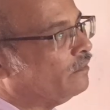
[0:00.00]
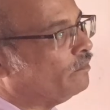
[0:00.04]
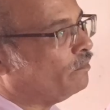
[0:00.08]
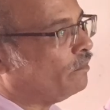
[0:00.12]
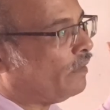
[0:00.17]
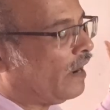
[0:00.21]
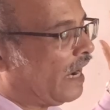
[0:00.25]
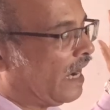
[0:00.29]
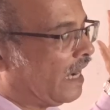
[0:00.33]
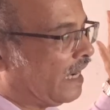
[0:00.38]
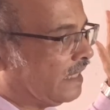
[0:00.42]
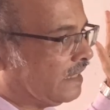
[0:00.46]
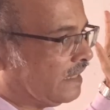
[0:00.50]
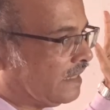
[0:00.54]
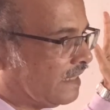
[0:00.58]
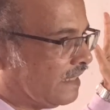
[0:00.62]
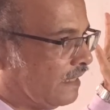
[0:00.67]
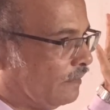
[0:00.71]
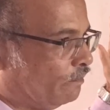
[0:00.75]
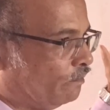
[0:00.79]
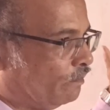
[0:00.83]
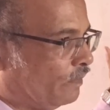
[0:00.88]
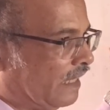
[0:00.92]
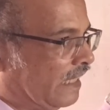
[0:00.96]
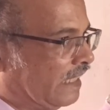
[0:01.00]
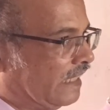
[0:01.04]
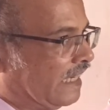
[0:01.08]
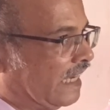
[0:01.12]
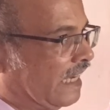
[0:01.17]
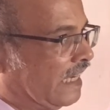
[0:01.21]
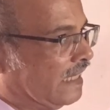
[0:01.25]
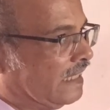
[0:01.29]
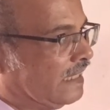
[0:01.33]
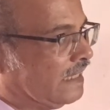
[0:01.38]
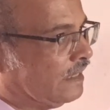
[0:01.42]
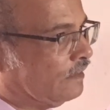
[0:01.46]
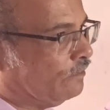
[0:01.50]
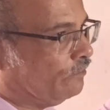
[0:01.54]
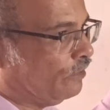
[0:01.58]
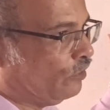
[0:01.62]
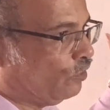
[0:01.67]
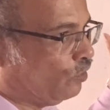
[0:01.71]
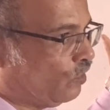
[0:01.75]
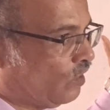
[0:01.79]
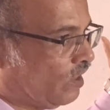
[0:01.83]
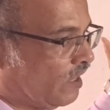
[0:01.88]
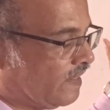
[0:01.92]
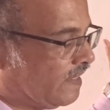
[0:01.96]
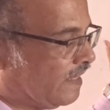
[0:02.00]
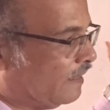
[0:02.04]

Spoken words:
past simple tense, future